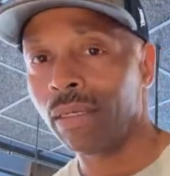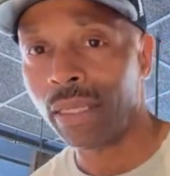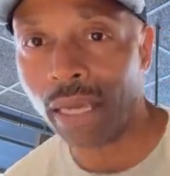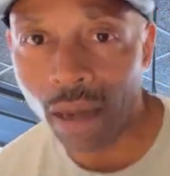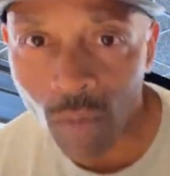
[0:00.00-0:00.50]

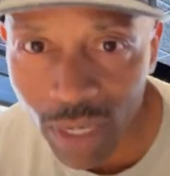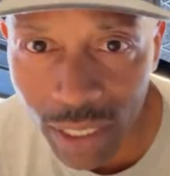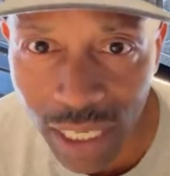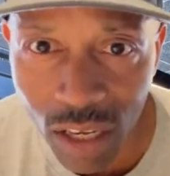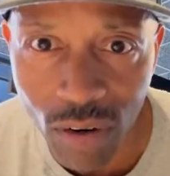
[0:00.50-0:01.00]
Yeah, I
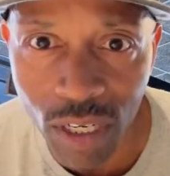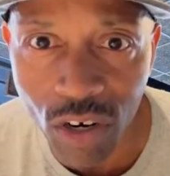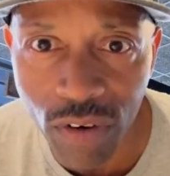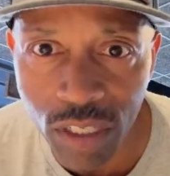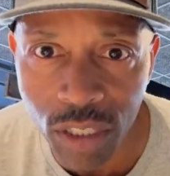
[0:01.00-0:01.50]
wanted to get on the
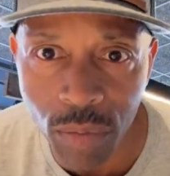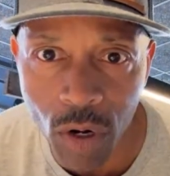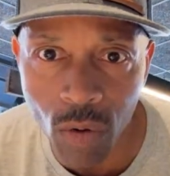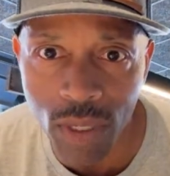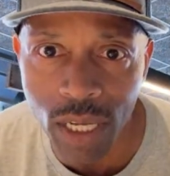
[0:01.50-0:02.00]
Crunchy
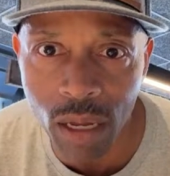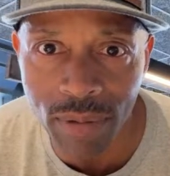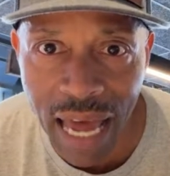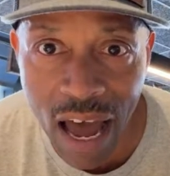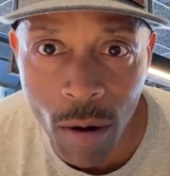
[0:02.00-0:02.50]
Bowl. What's up,
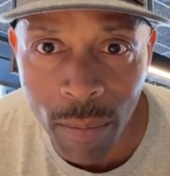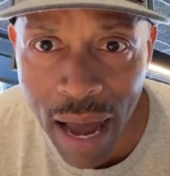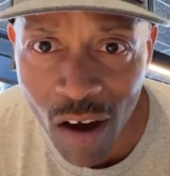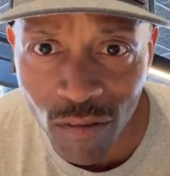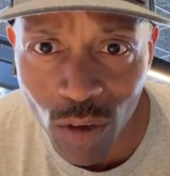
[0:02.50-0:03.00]

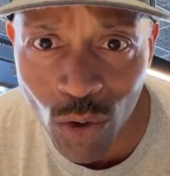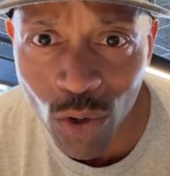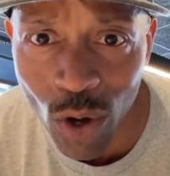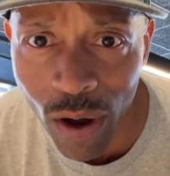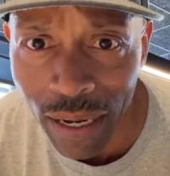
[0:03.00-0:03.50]
loudmouth New
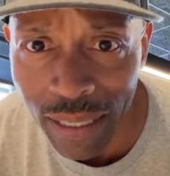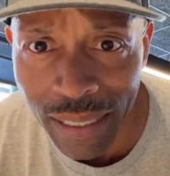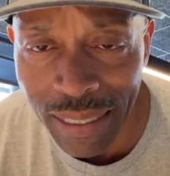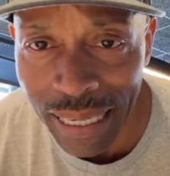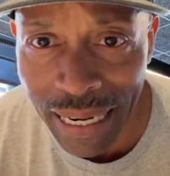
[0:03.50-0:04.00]

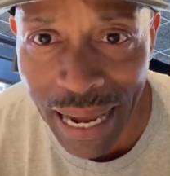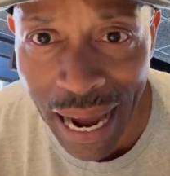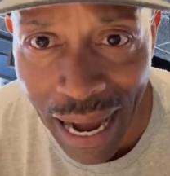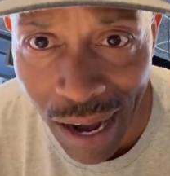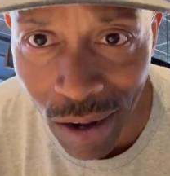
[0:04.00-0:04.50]
Yorkers in the
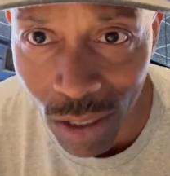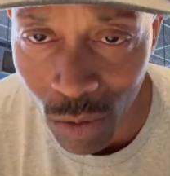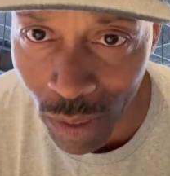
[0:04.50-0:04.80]
house?